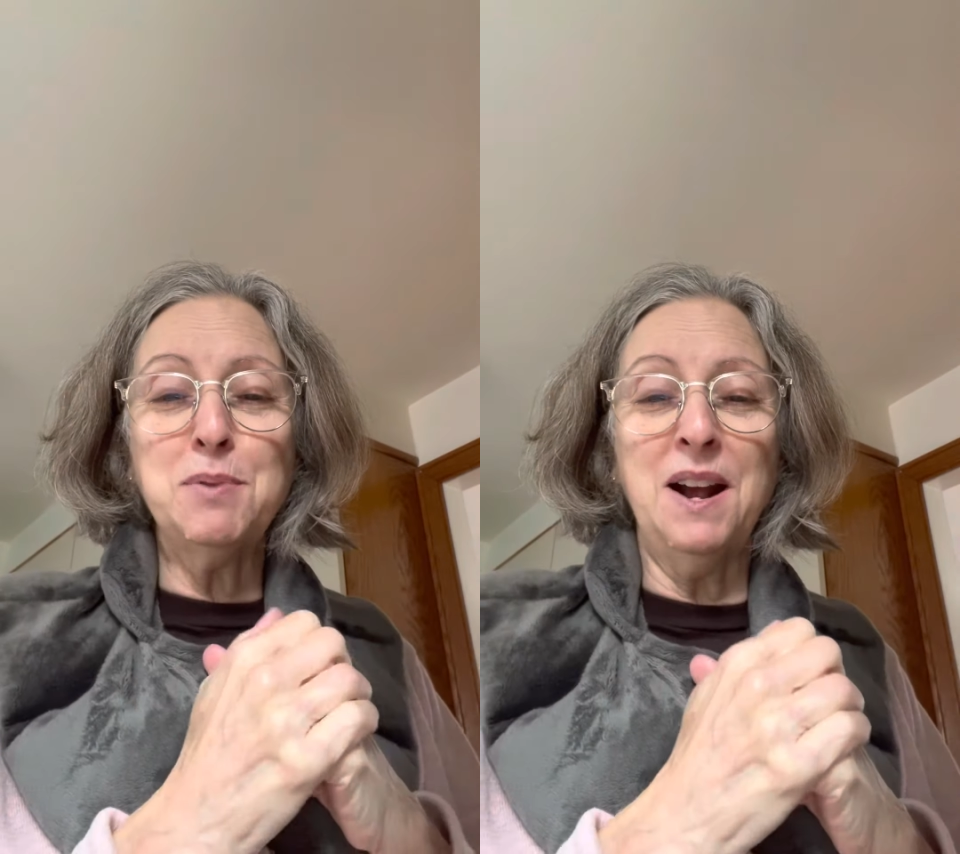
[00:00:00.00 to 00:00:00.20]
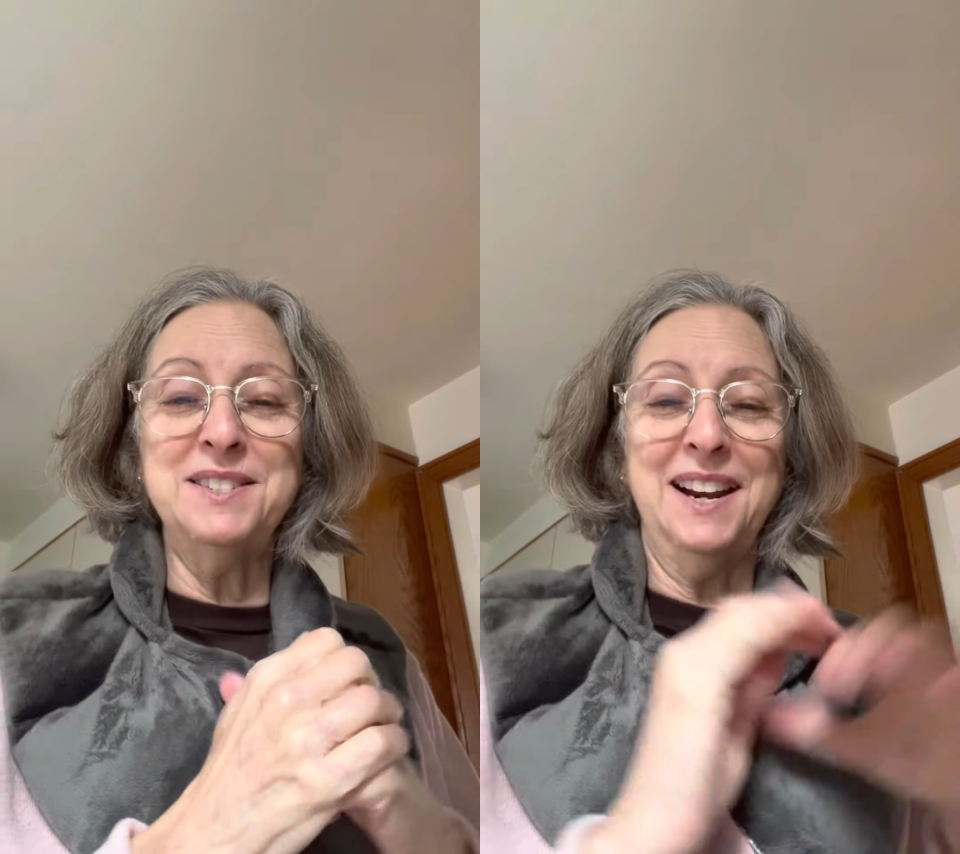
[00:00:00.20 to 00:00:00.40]

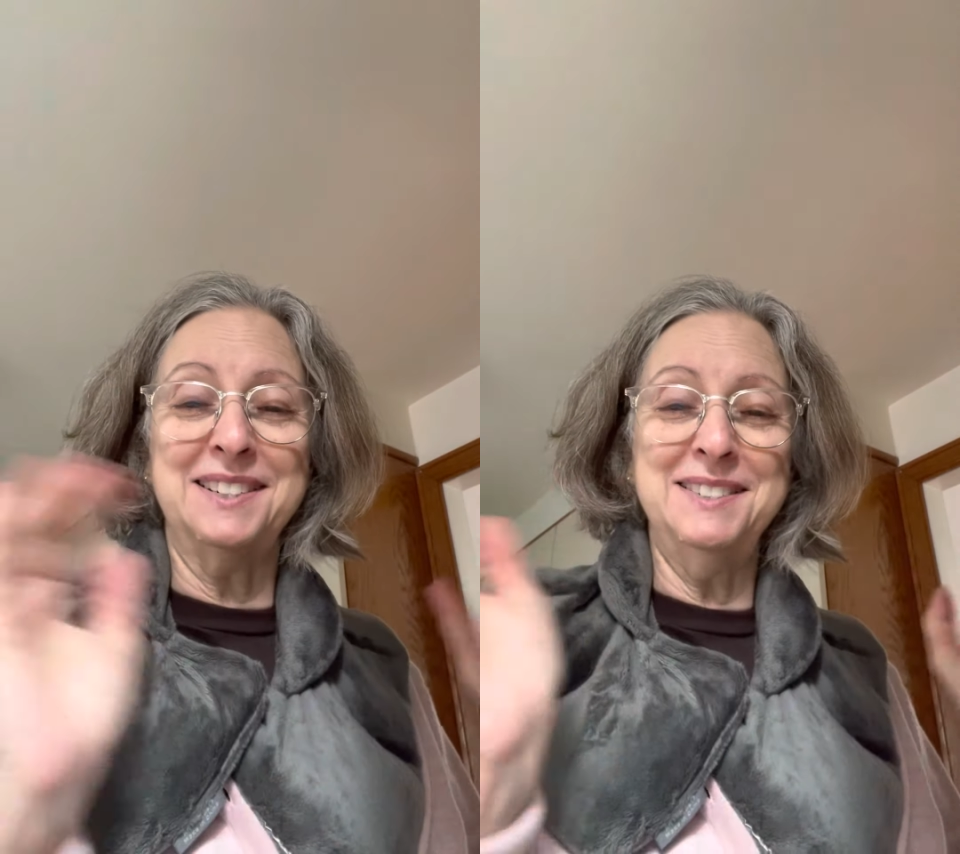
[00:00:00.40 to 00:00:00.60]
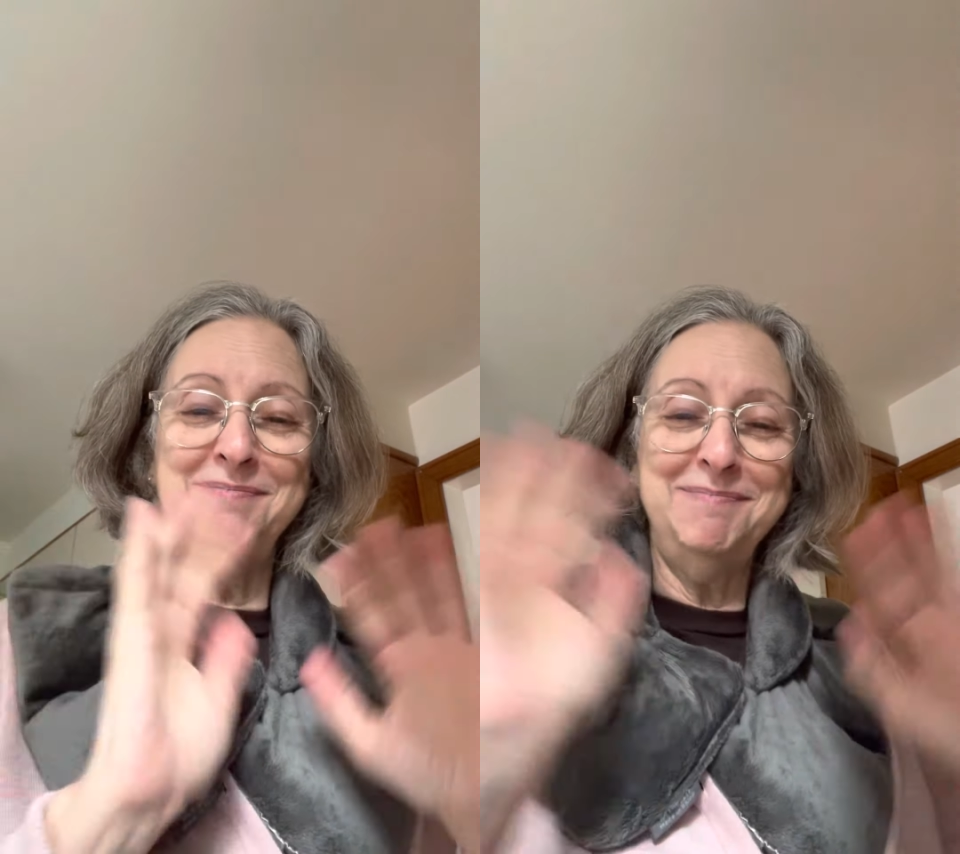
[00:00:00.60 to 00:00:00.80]

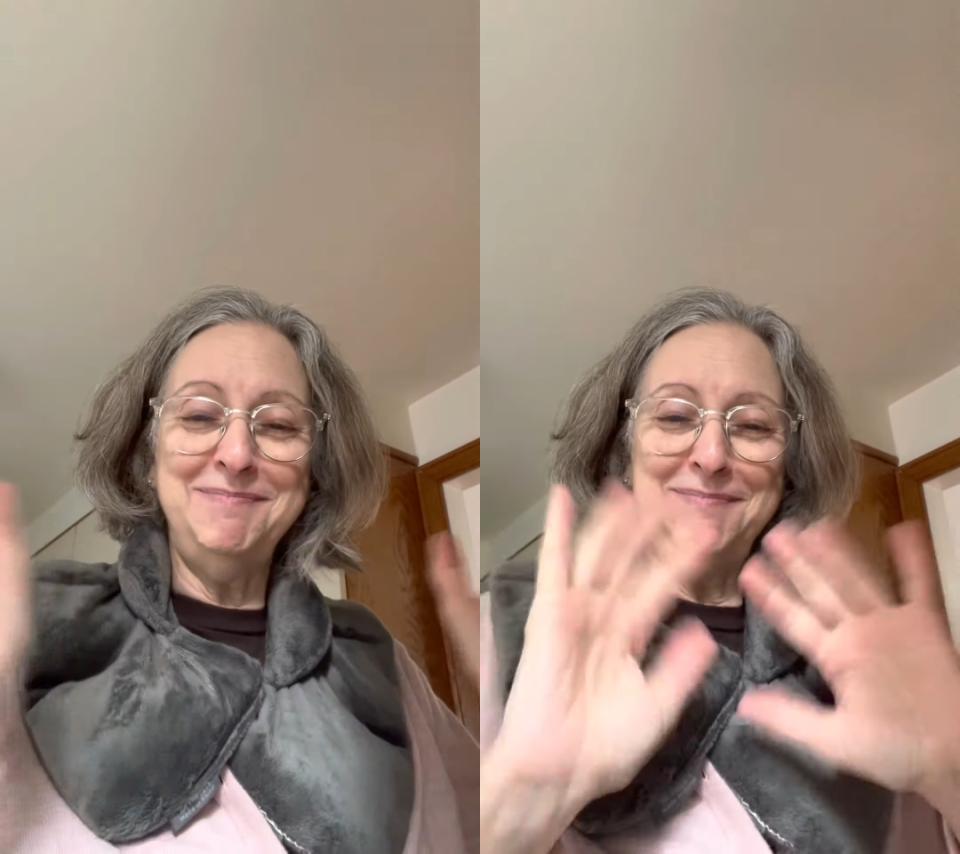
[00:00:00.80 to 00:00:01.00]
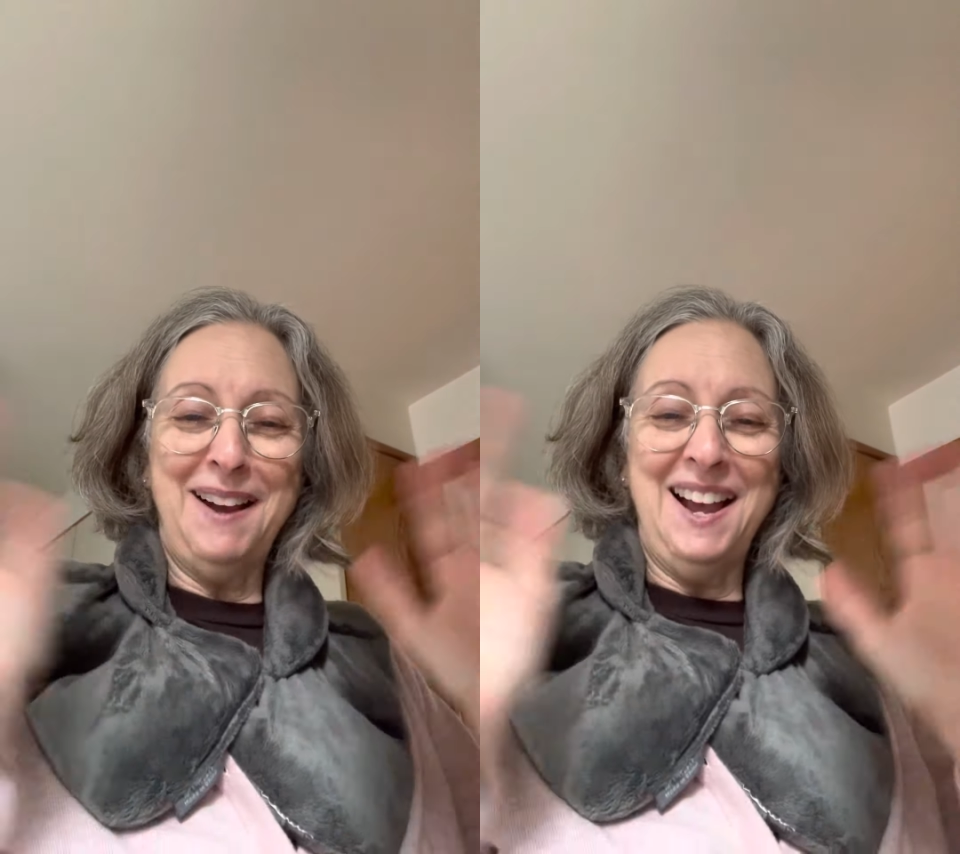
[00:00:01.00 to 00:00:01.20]
project.
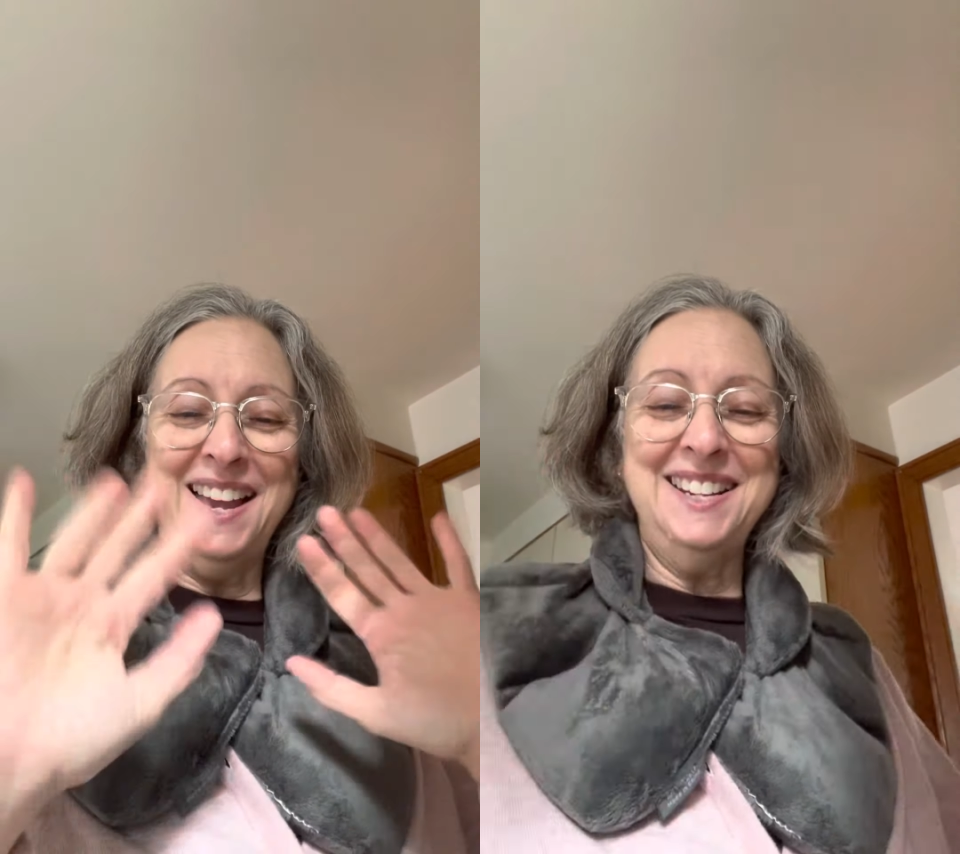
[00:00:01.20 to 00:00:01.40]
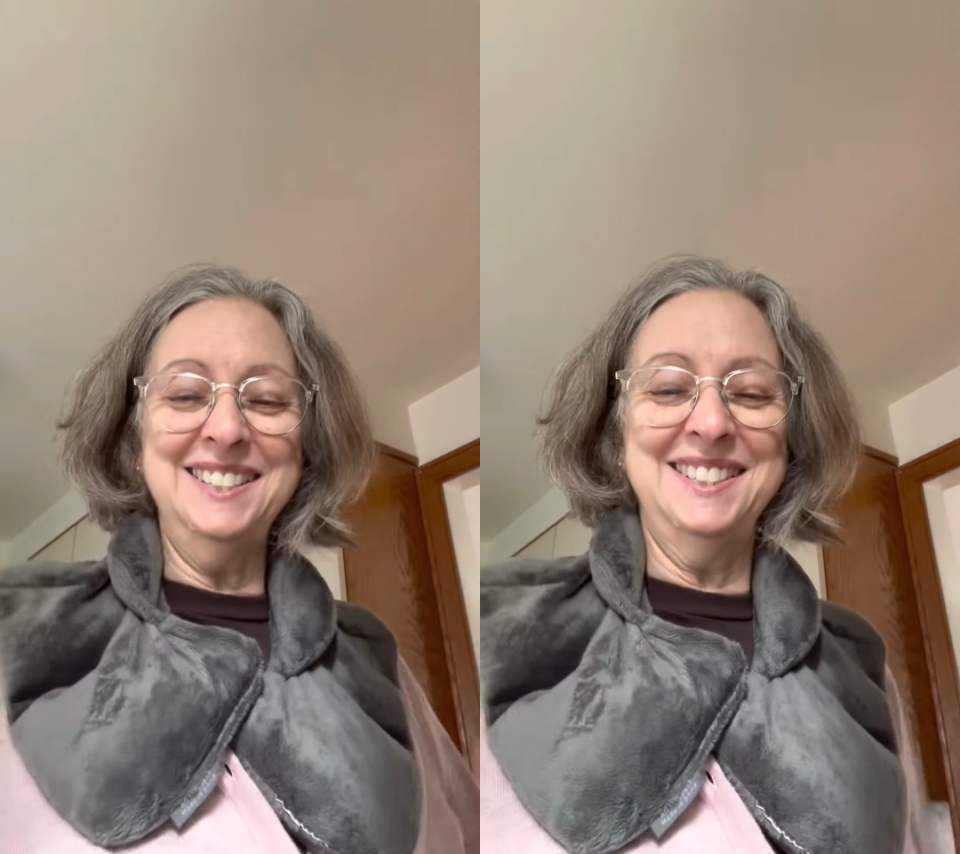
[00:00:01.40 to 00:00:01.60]

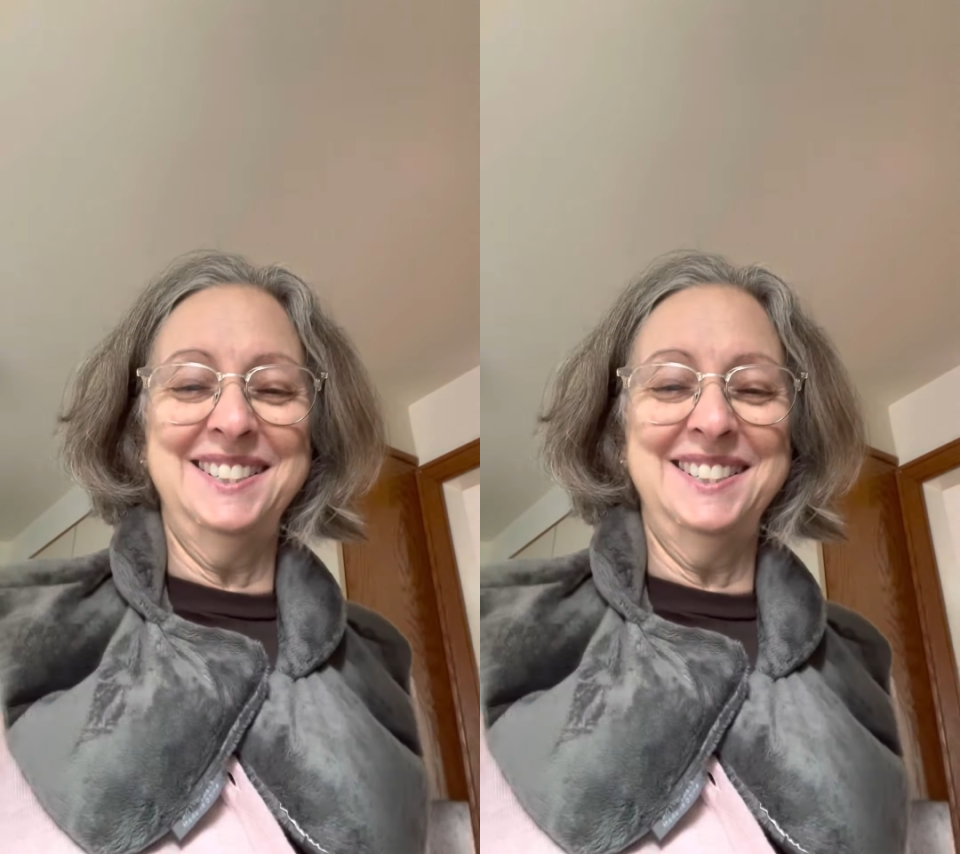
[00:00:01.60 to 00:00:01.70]
Bye.